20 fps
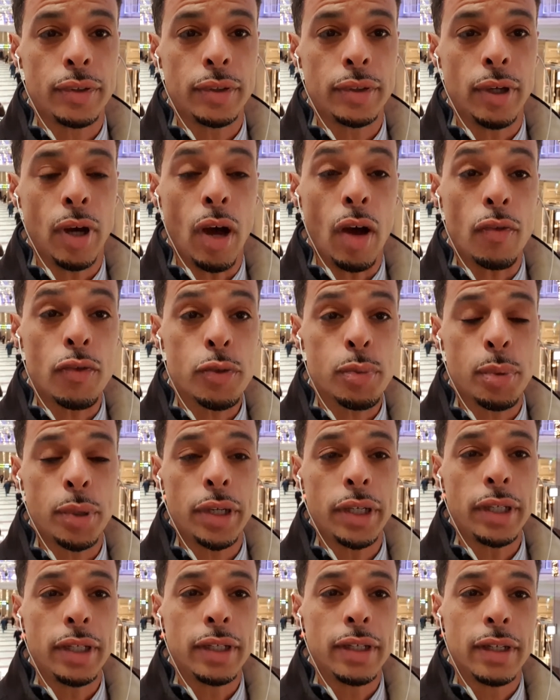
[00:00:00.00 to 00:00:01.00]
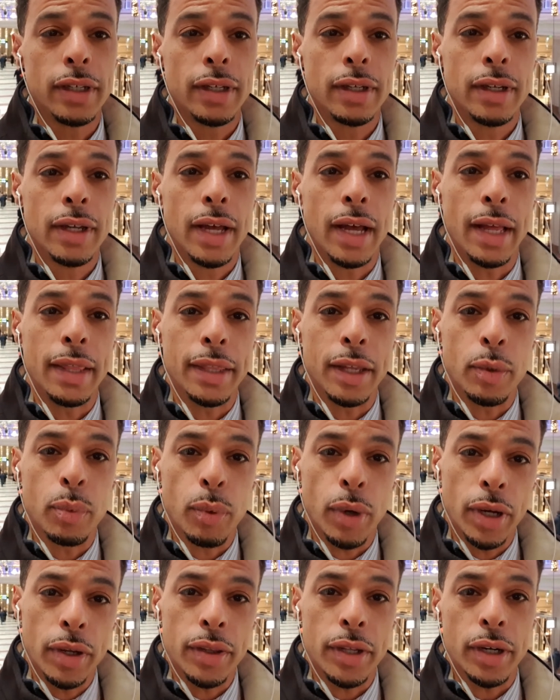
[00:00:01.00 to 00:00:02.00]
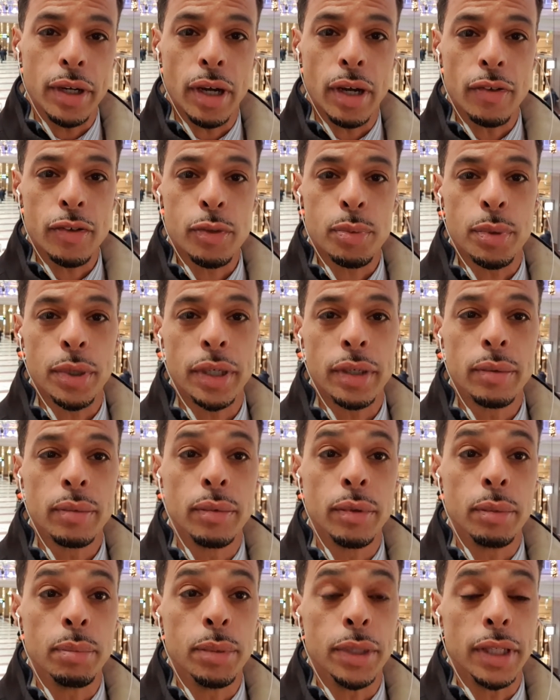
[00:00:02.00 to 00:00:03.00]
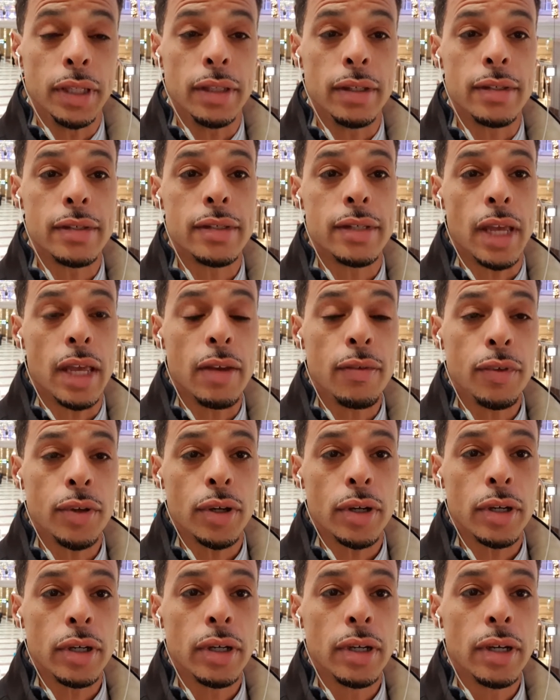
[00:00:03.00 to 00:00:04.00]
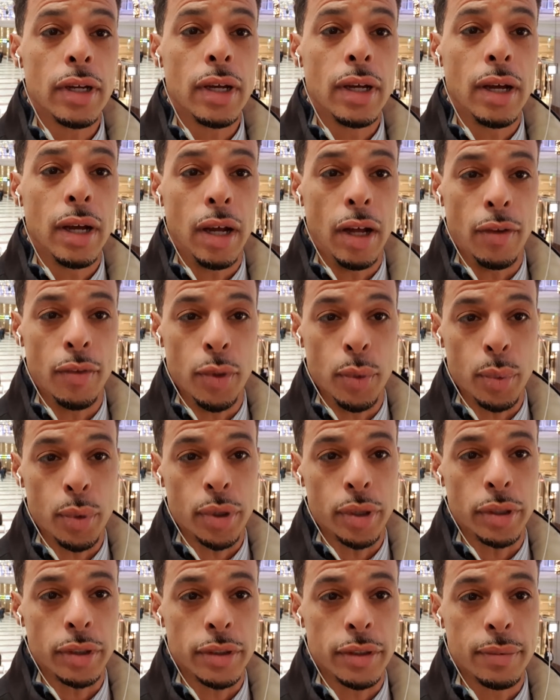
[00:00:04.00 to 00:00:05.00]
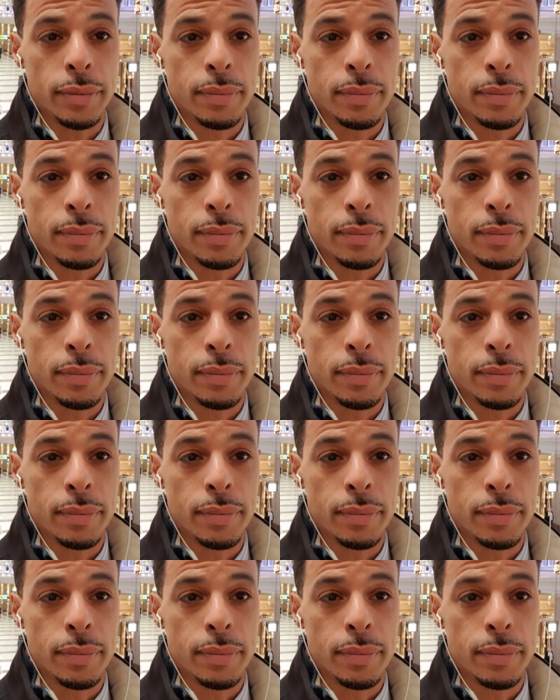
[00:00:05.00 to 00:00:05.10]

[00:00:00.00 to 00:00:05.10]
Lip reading: offspring, and that one of their offspring would be the savior of the world.